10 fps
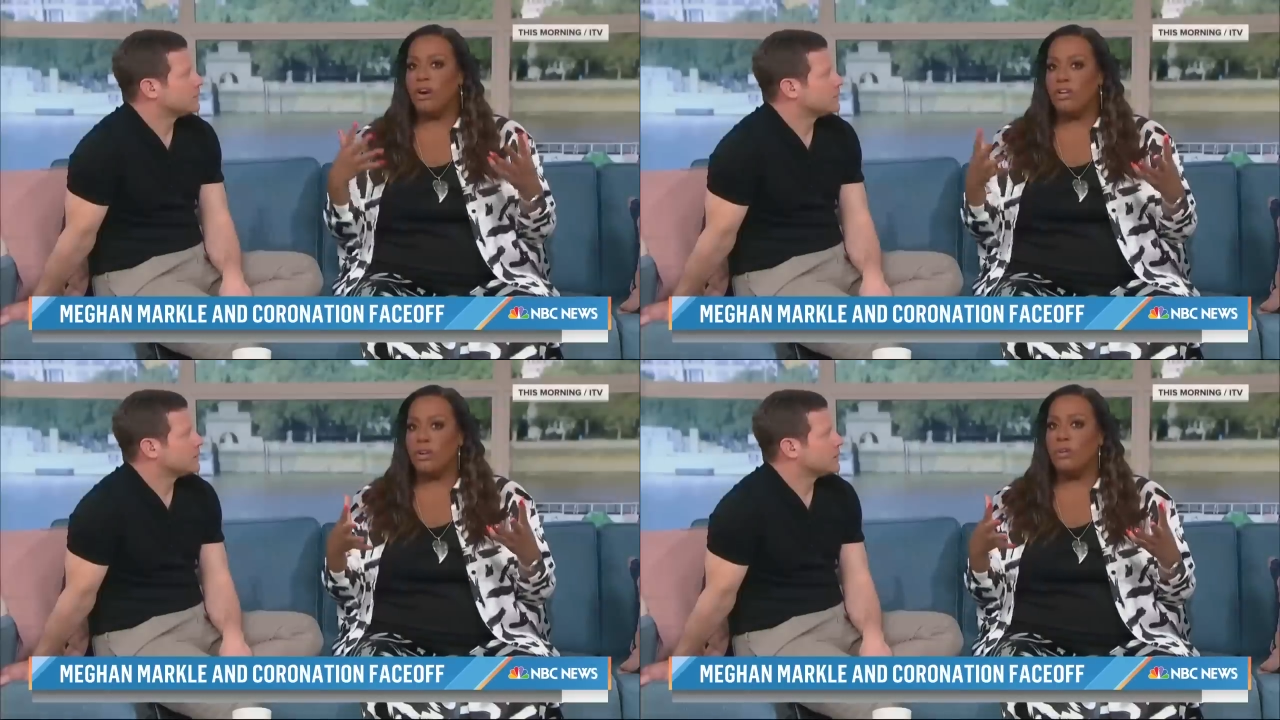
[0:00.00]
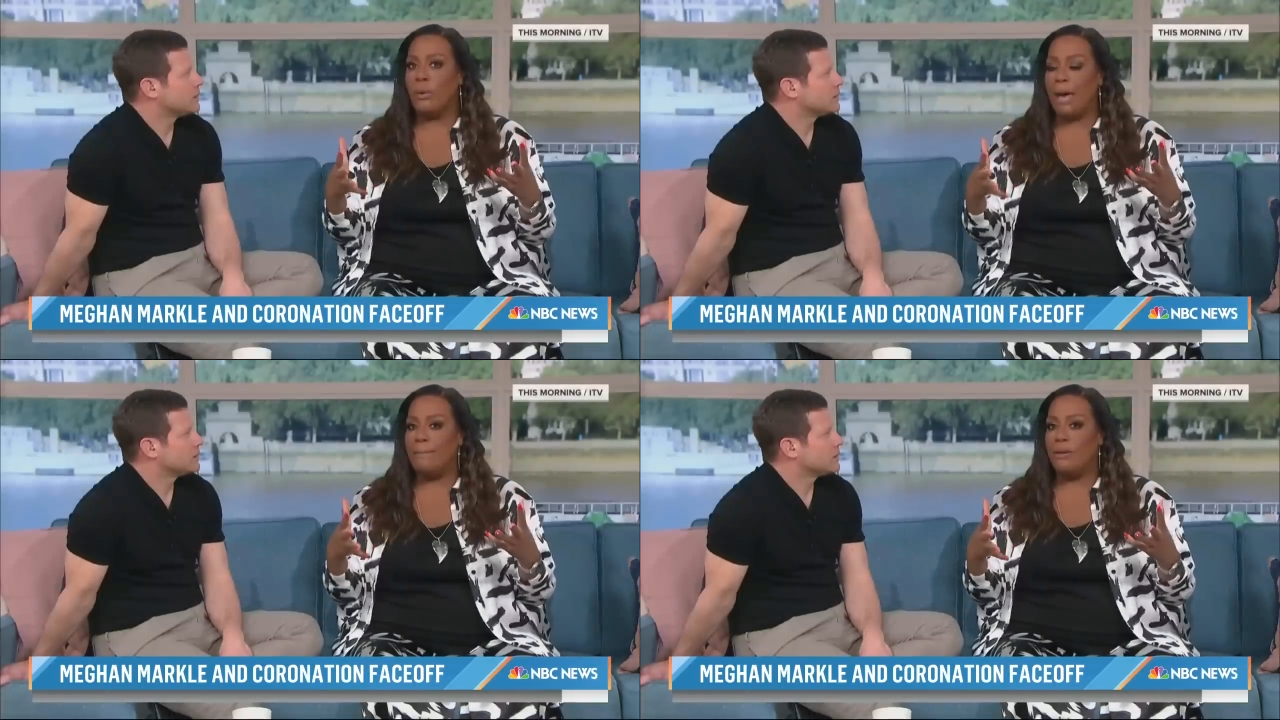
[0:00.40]
Speaker 1: like you're
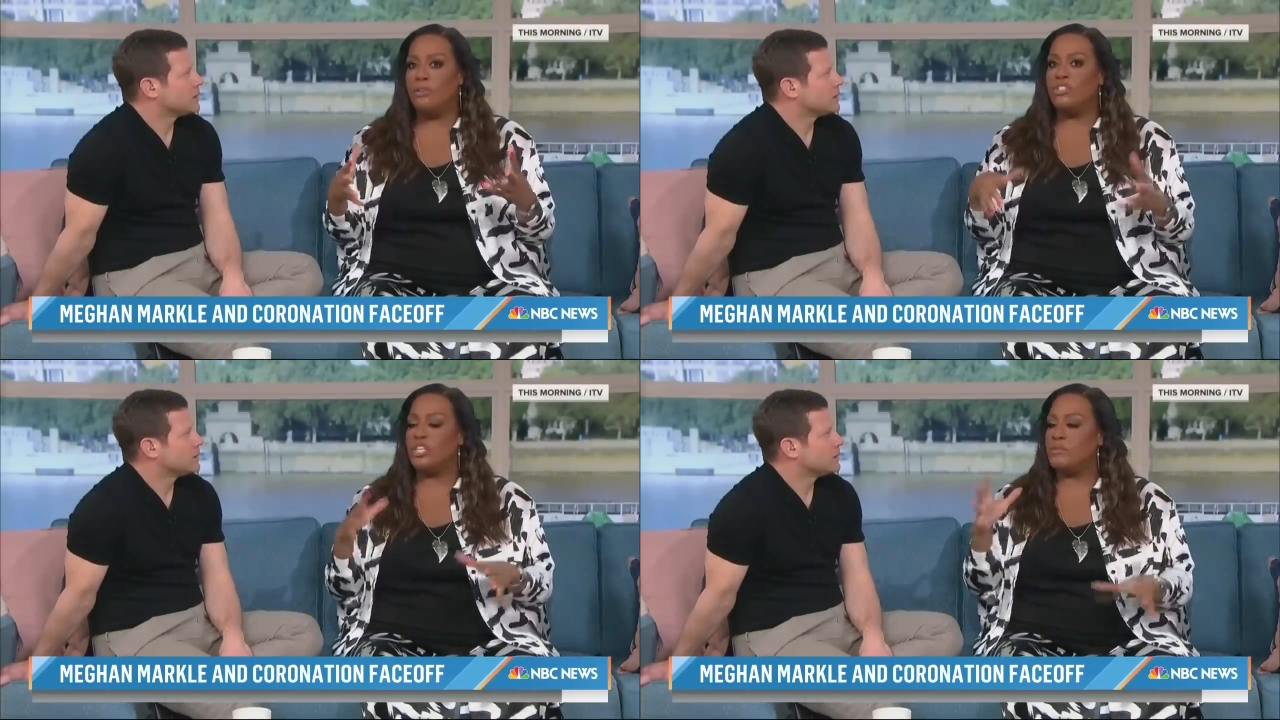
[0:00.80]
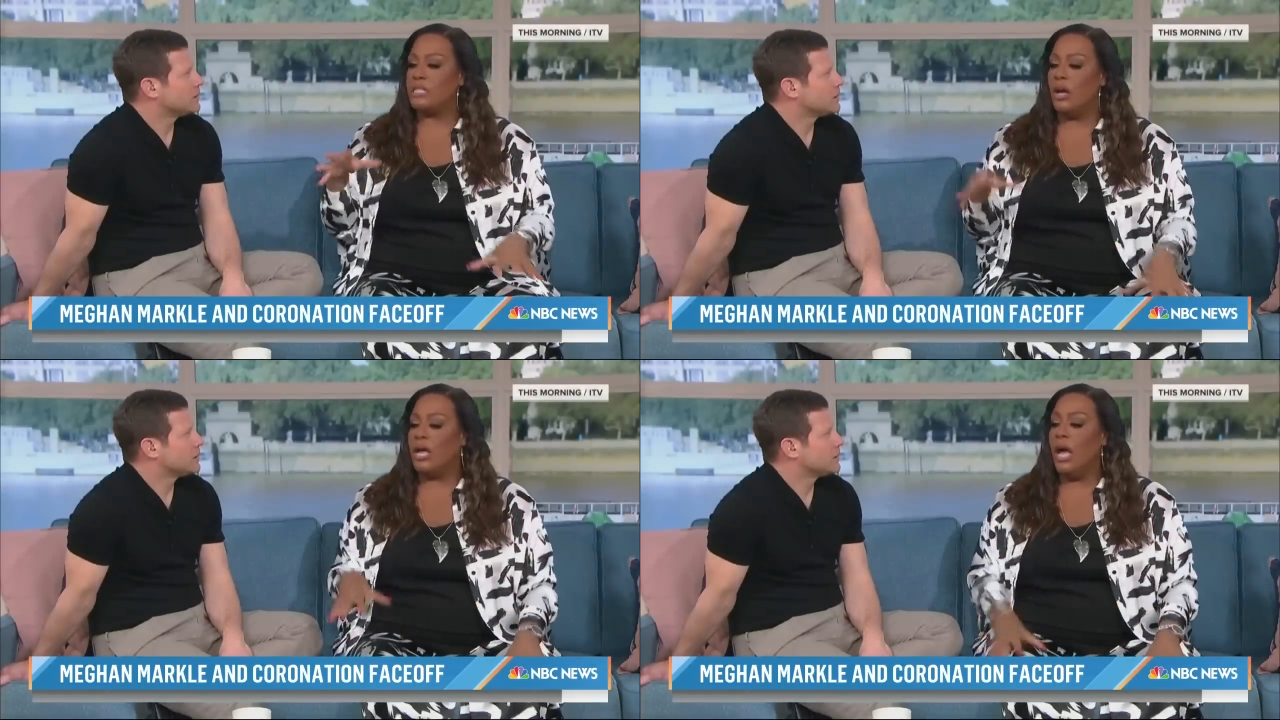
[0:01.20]
going to wear blue. And
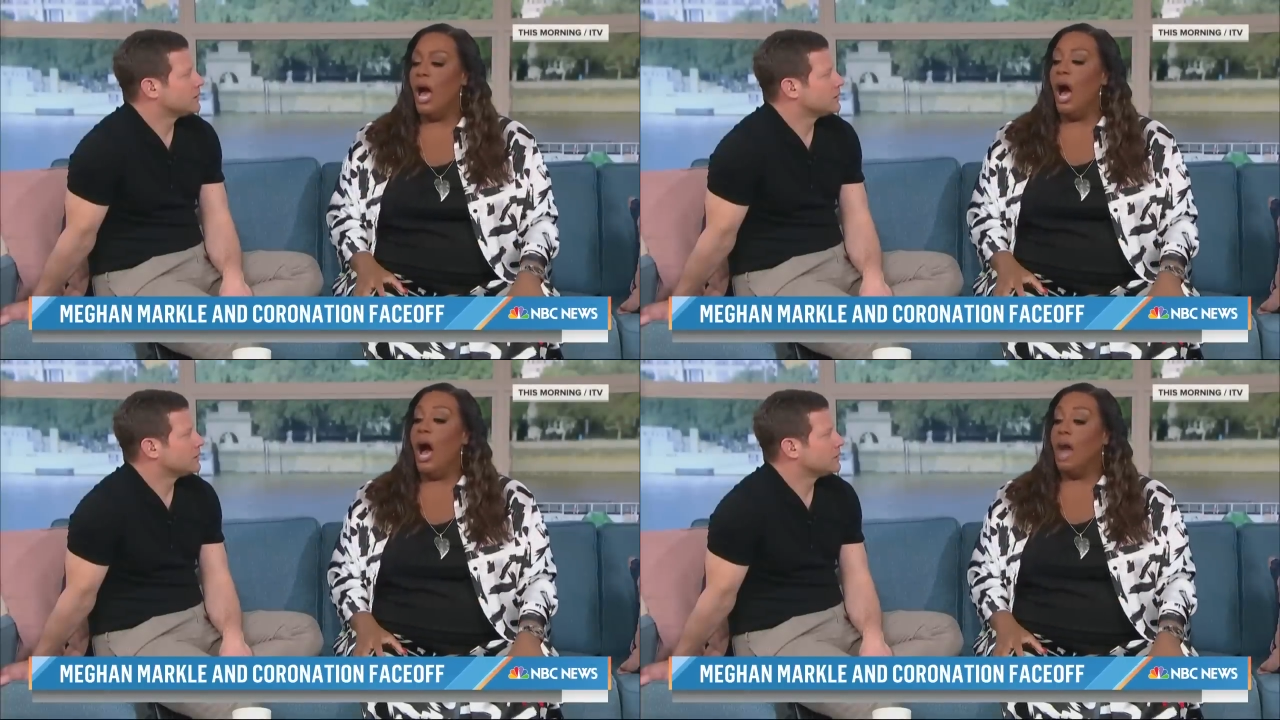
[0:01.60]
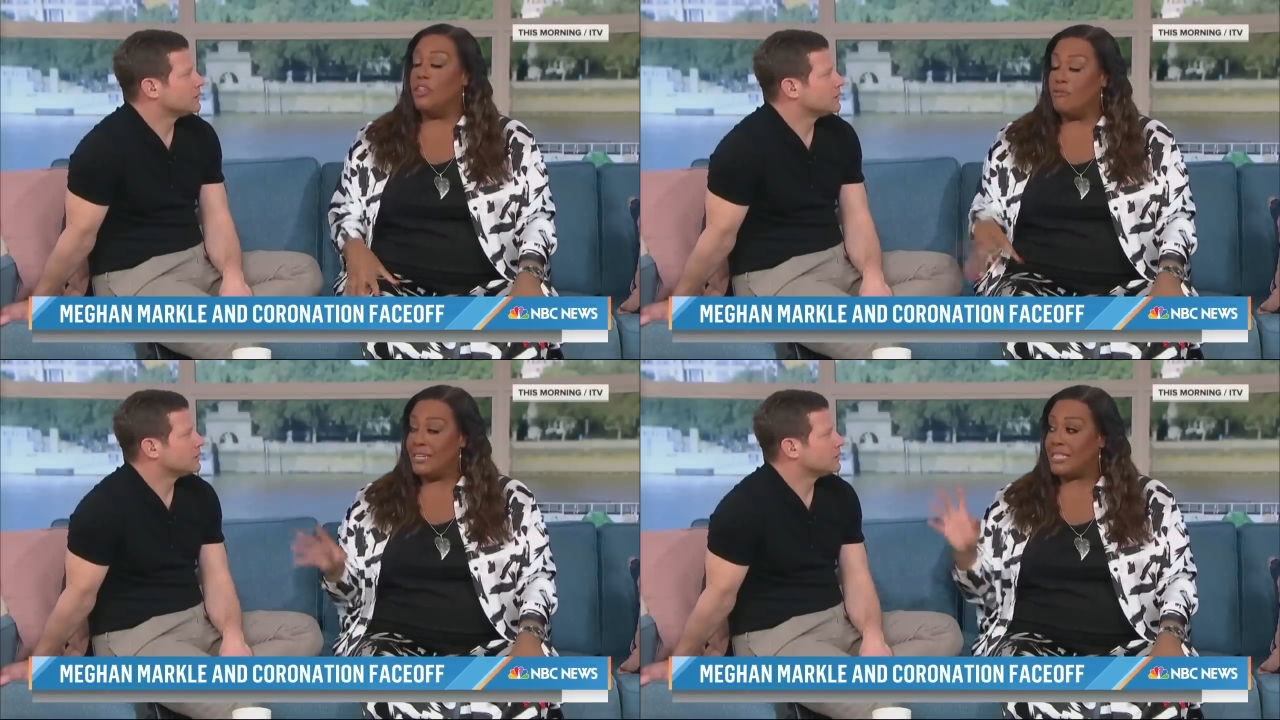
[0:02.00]
she was like,
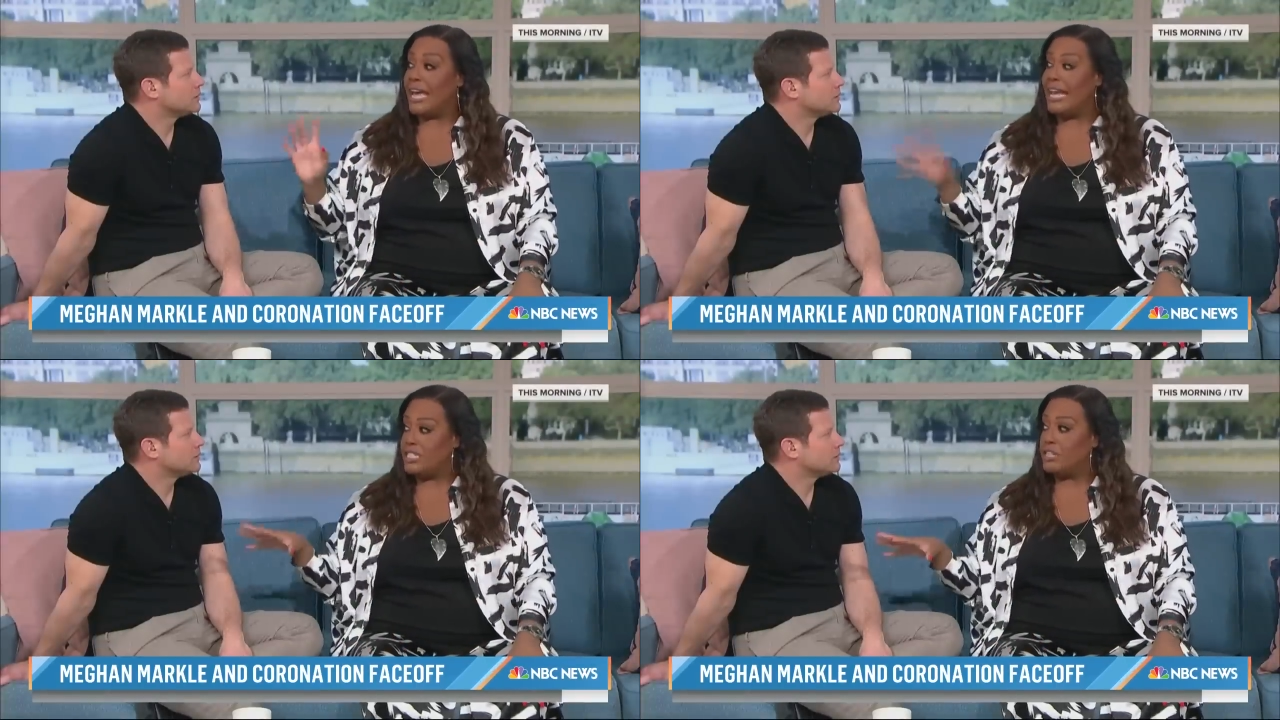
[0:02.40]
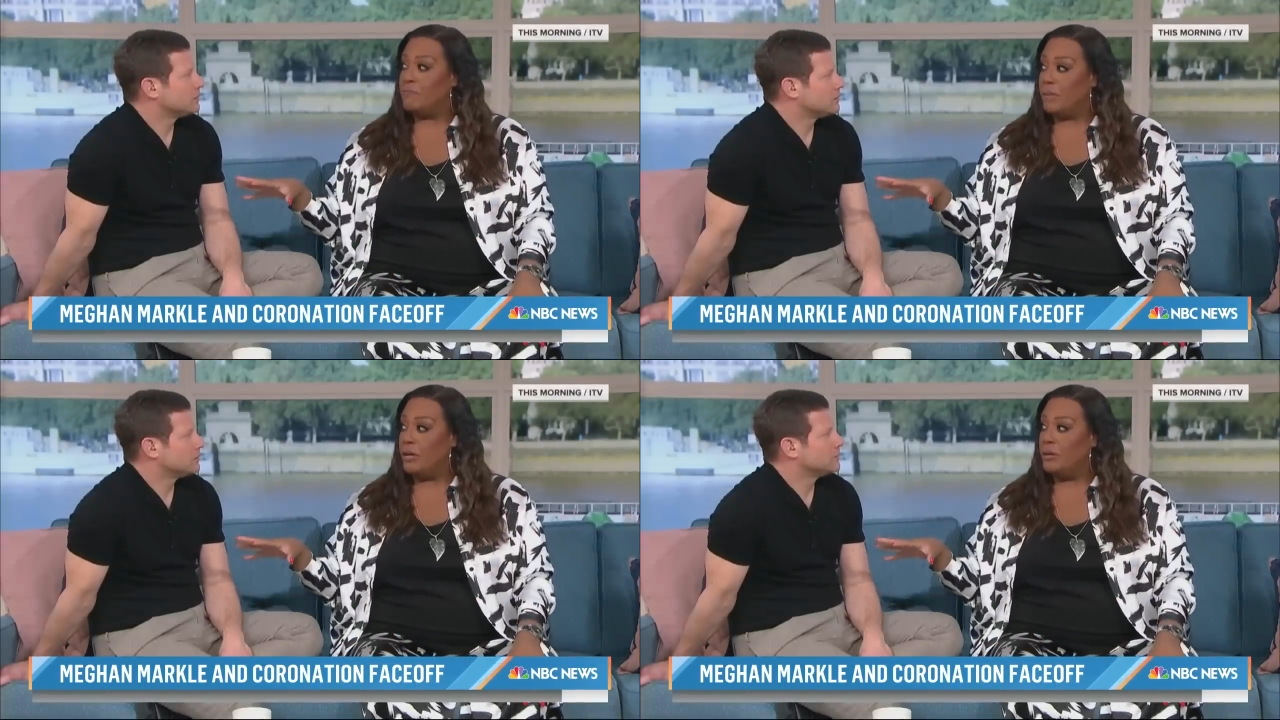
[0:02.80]
there is a
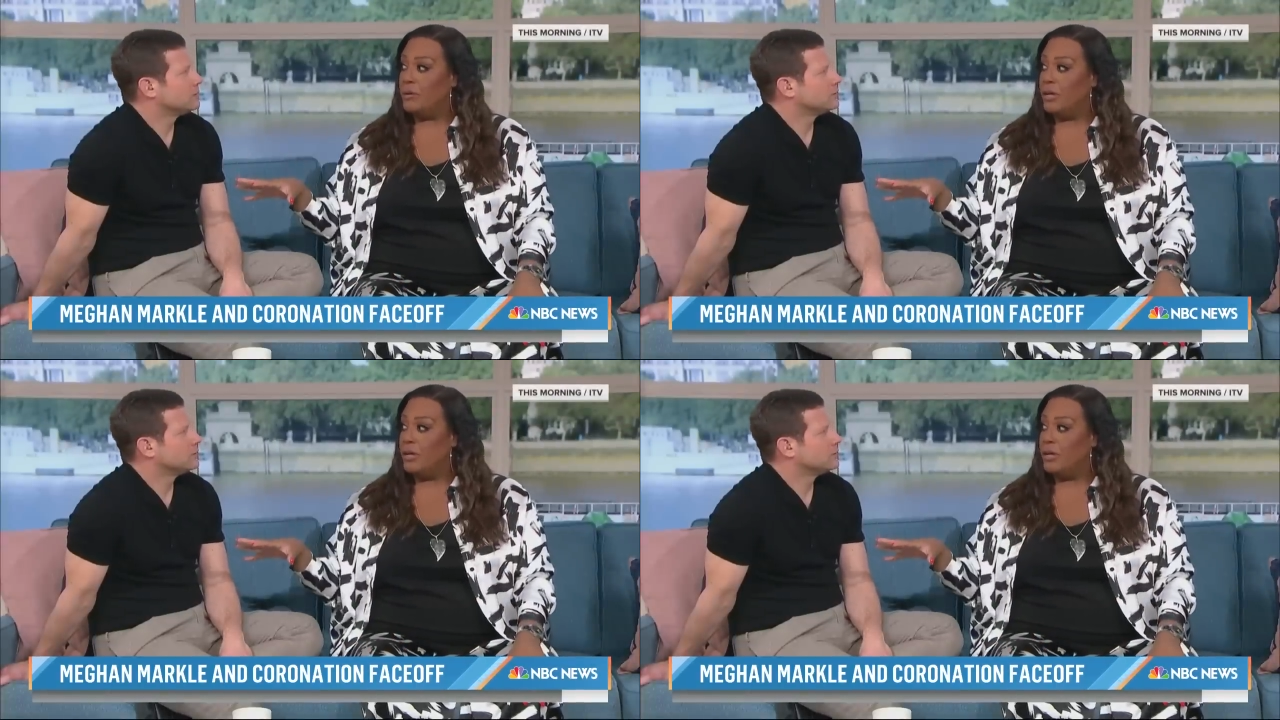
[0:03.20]
hint of blue.